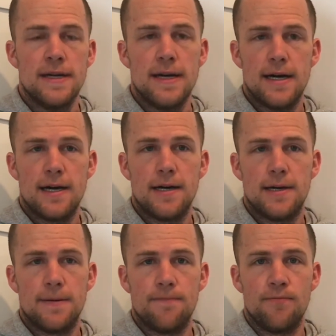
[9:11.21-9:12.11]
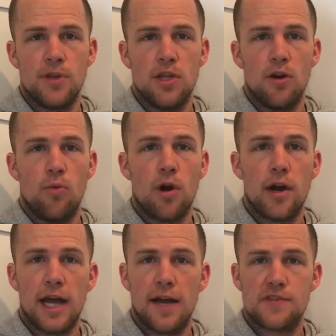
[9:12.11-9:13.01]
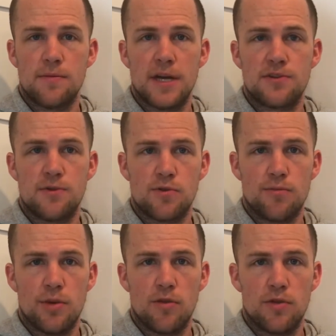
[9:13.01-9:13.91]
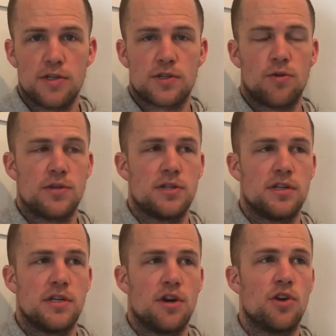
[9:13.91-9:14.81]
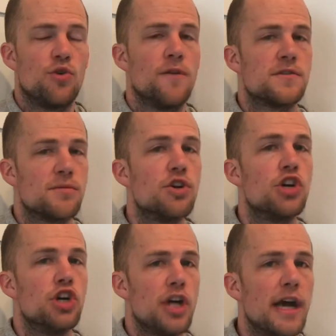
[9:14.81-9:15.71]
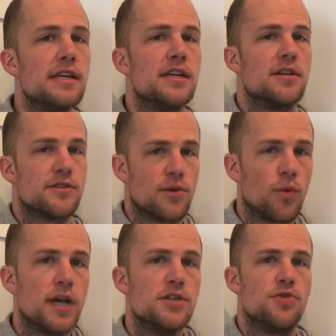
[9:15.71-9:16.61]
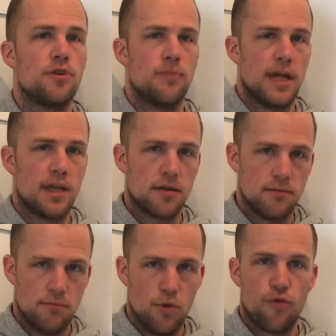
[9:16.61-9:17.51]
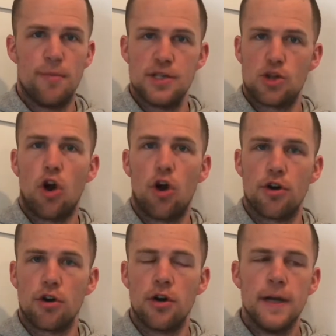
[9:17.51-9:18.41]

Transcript: 1.5 semesters with me over this course of this year, you have some good ideas on ways you can make movements harder